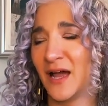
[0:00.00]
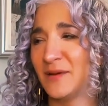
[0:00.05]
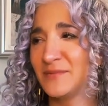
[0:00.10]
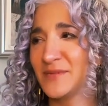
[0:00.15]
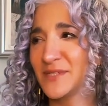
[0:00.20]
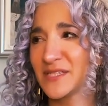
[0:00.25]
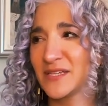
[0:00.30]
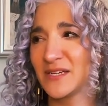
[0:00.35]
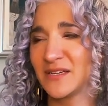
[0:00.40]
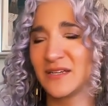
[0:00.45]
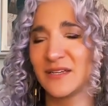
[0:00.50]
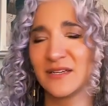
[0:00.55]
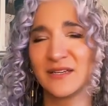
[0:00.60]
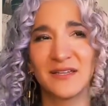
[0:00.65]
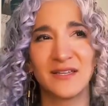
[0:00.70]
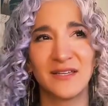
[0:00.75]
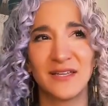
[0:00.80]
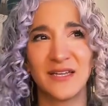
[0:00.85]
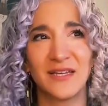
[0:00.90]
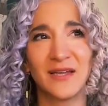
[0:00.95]
I'm just
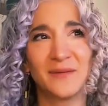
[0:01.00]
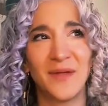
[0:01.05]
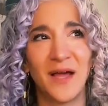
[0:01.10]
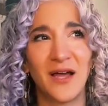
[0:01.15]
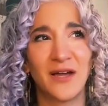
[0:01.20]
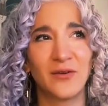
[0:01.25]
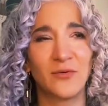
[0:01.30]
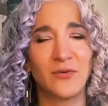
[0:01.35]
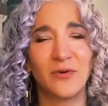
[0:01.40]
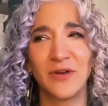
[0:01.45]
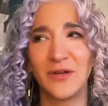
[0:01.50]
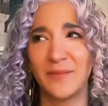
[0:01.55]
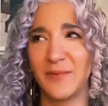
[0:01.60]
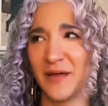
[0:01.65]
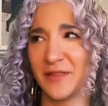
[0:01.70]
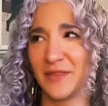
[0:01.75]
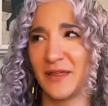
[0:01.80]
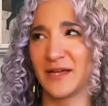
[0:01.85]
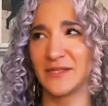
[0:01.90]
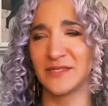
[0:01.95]
gonna I'm not gonna worry
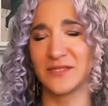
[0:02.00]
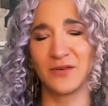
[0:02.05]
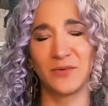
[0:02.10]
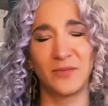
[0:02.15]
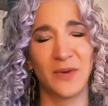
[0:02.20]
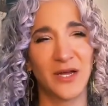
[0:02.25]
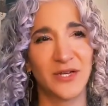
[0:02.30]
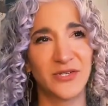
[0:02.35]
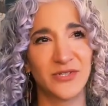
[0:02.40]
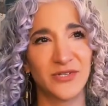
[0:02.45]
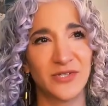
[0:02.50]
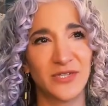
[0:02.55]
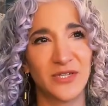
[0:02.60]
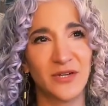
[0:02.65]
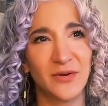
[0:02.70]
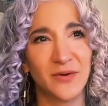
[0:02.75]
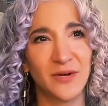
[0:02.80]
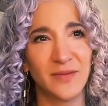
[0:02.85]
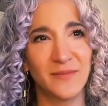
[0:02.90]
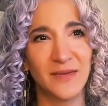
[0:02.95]
about that so much.
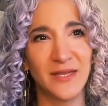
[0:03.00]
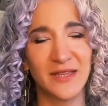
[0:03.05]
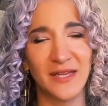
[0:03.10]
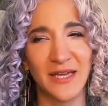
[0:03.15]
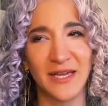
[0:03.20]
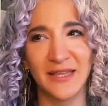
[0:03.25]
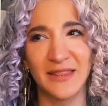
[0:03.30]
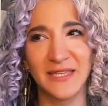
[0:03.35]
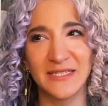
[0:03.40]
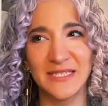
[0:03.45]
You know what I mean?